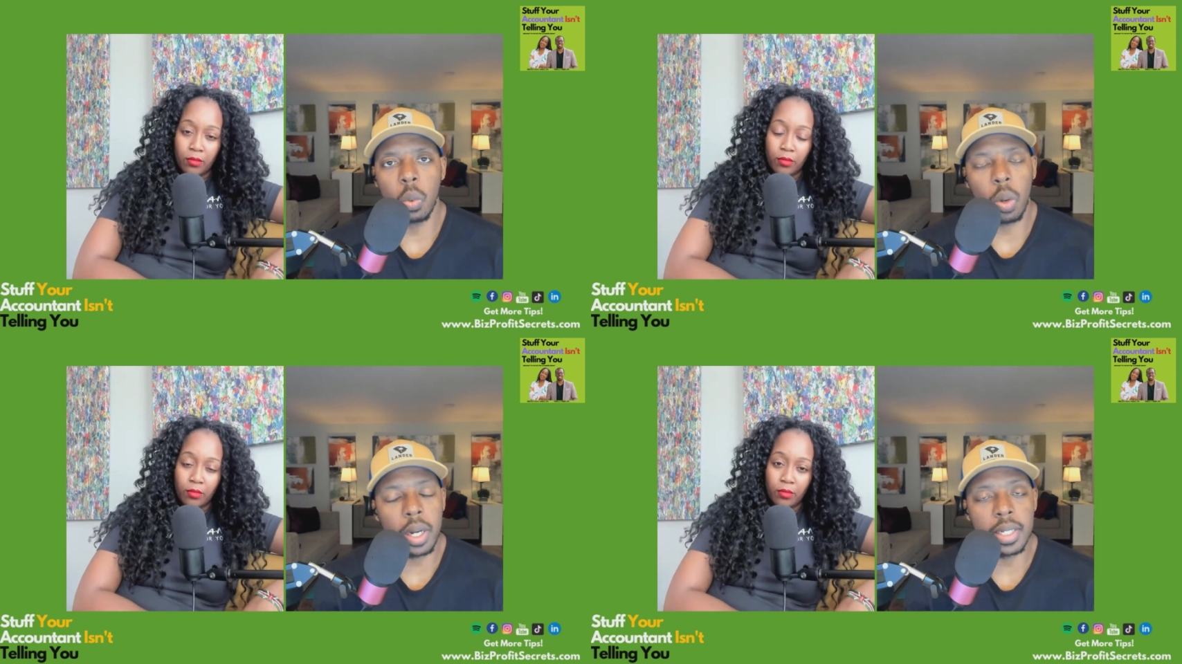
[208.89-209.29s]

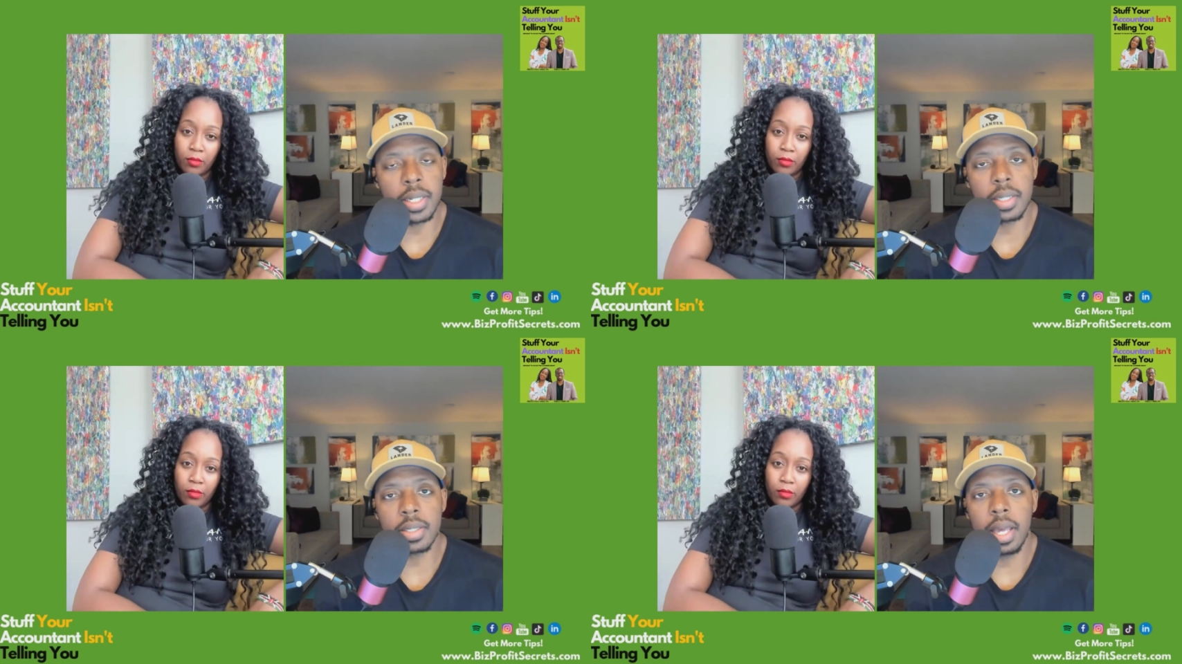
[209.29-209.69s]
Speaker 1: One
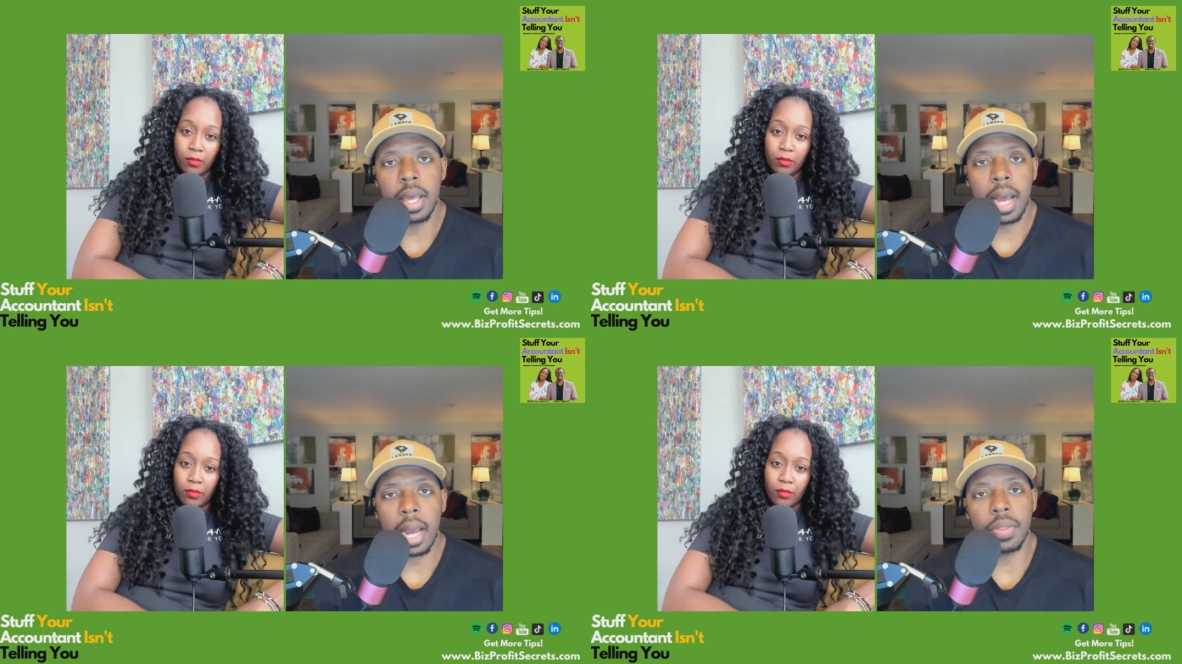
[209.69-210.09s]
is
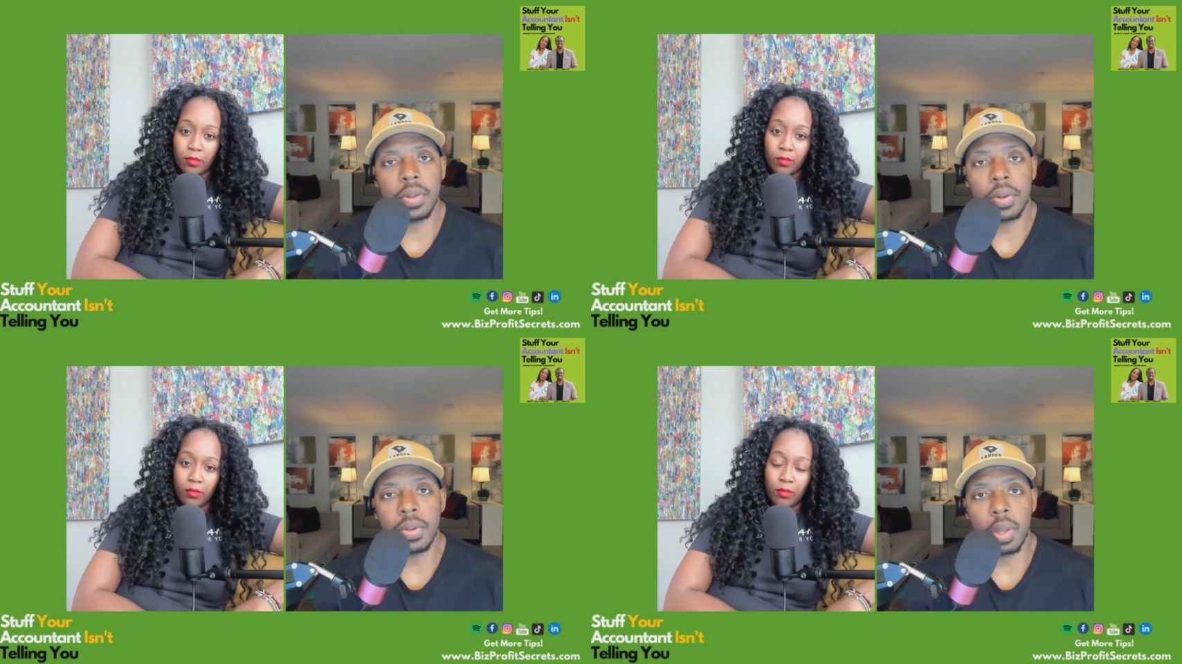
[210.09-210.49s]

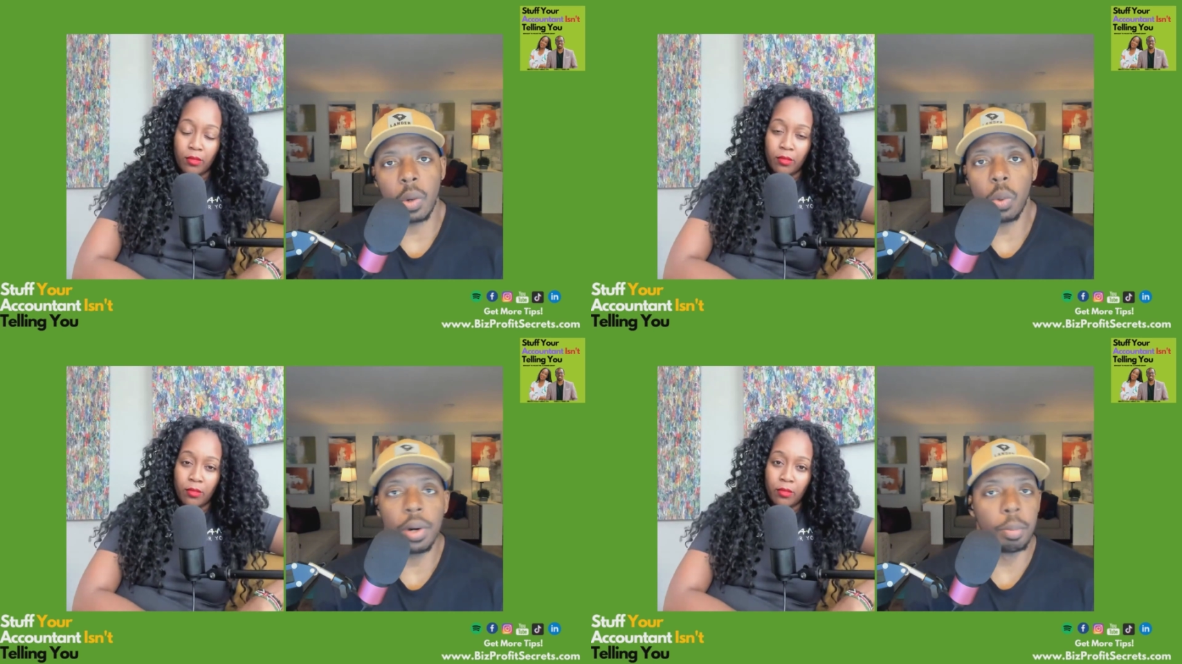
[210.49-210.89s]
either they
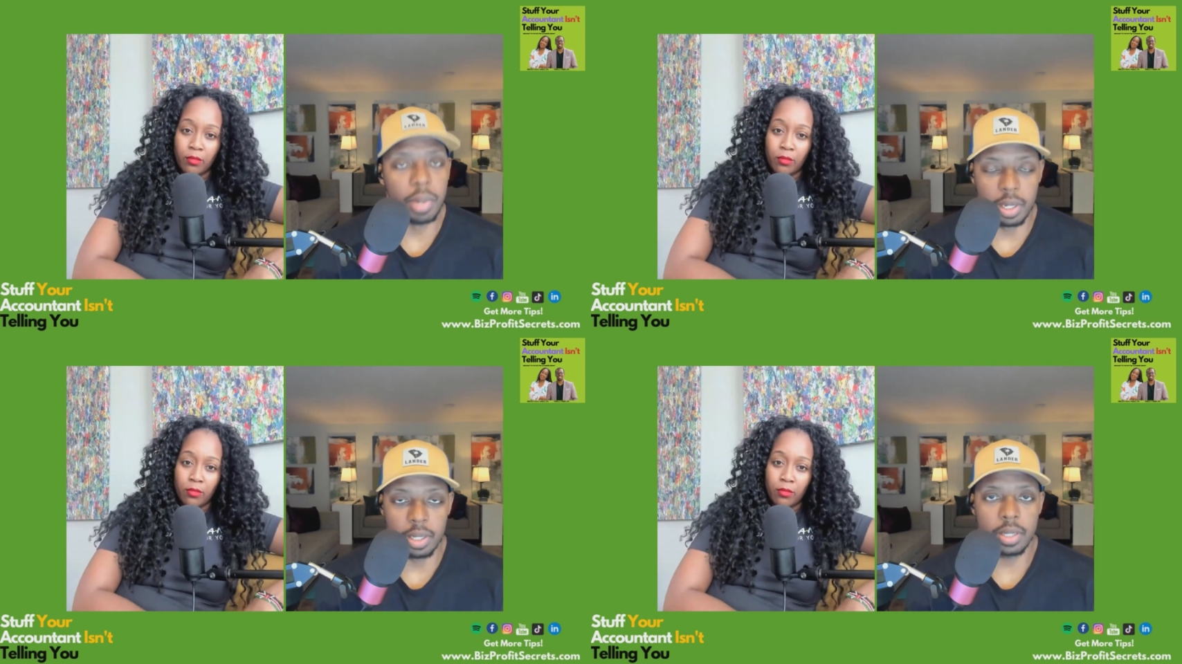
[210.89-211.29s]
weren't
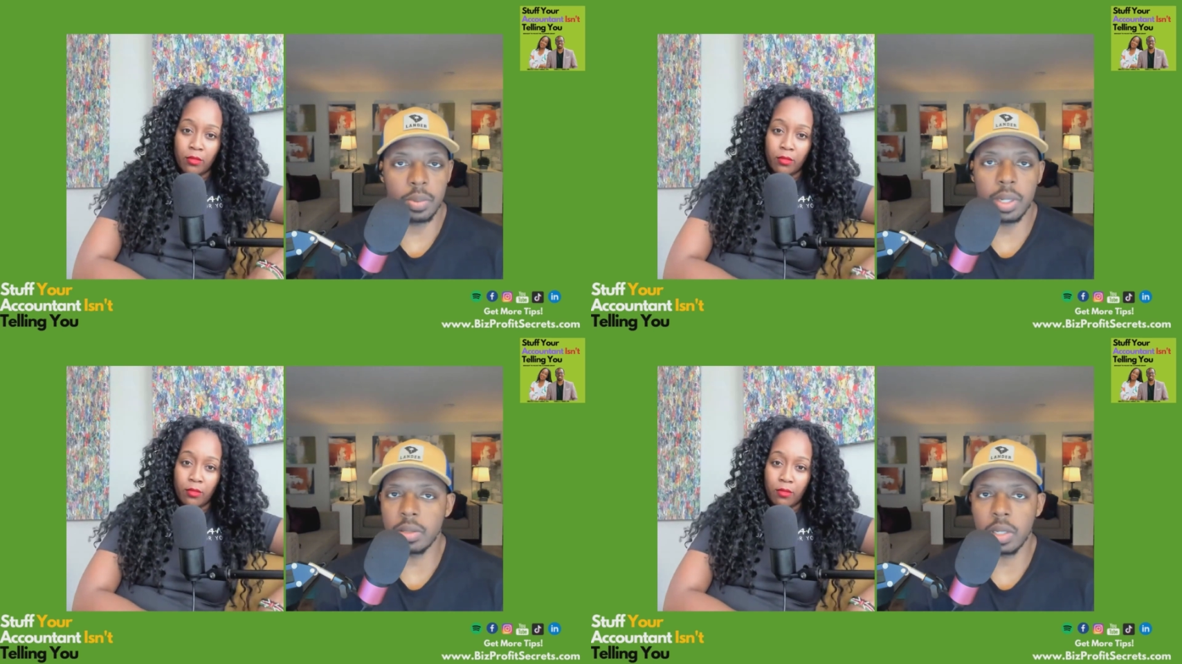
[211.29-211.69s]
billing,
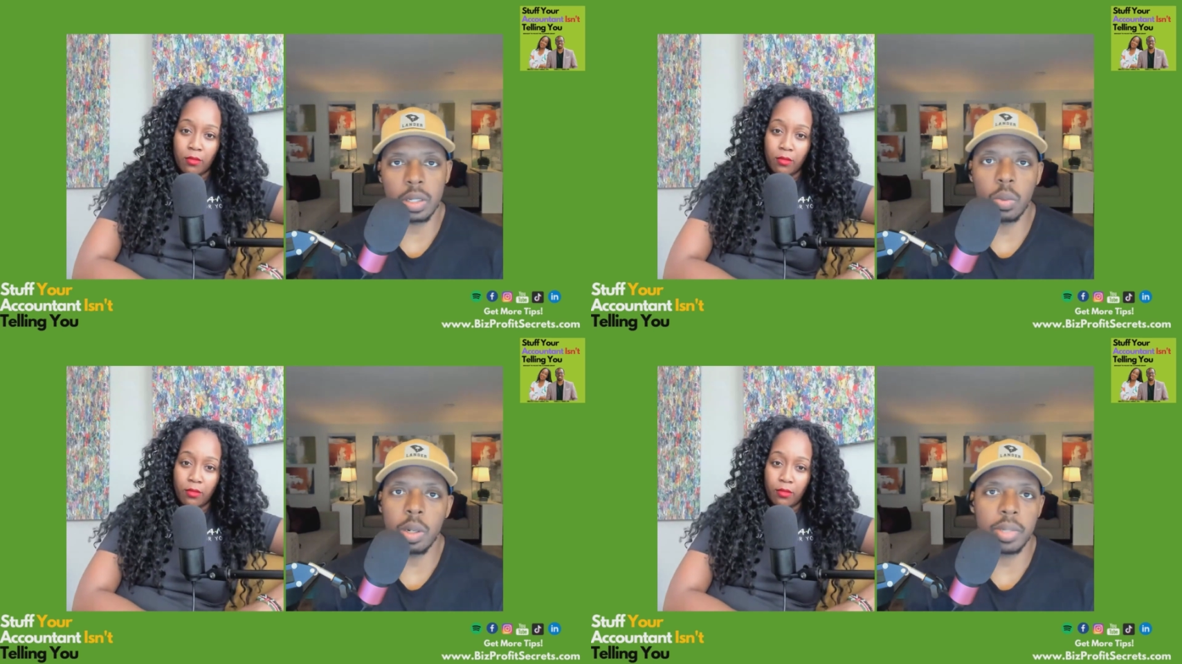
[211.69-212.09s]
where I was
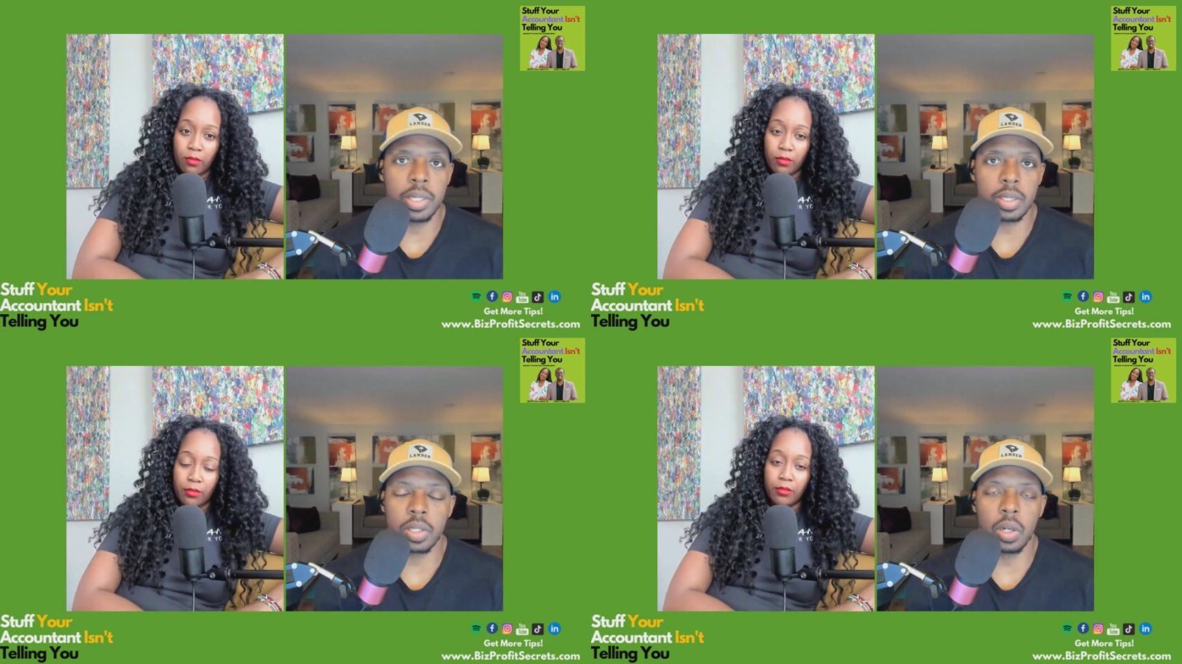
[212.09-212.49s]
talking to one
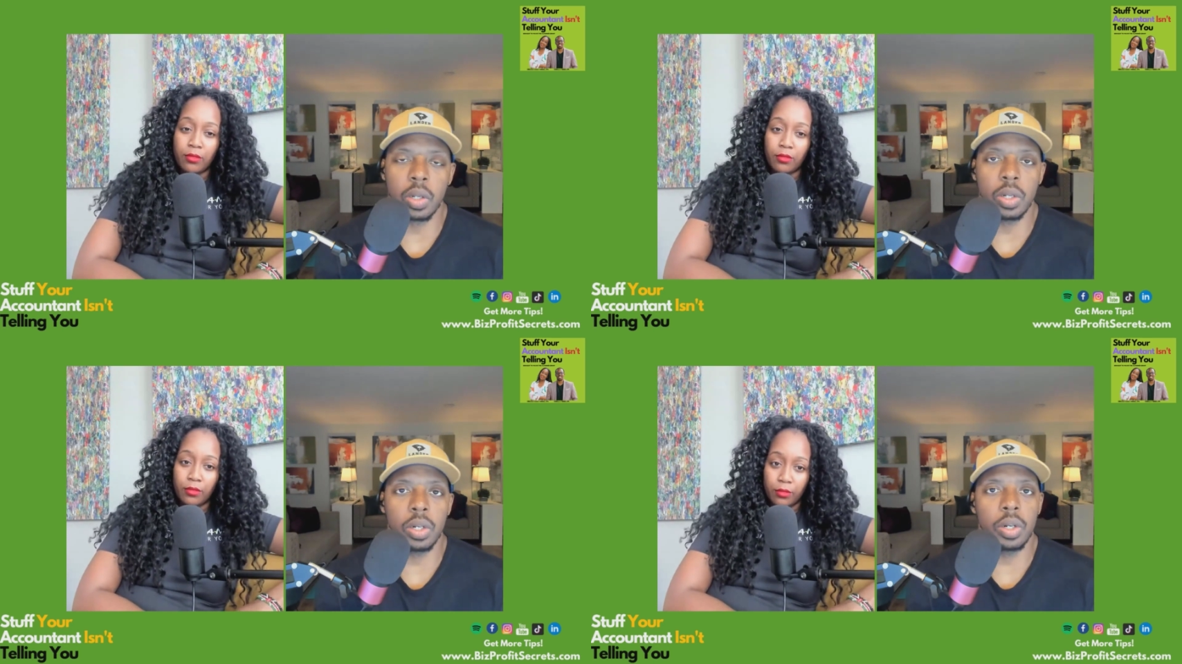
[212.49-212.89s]
business
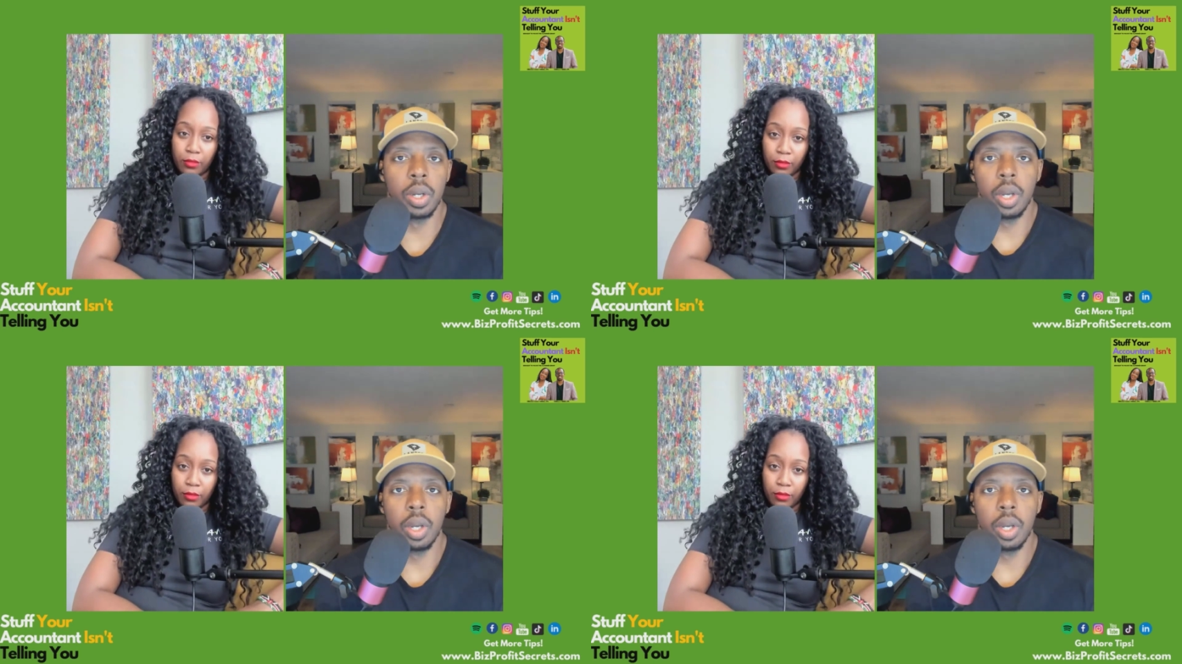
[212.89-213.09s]
owner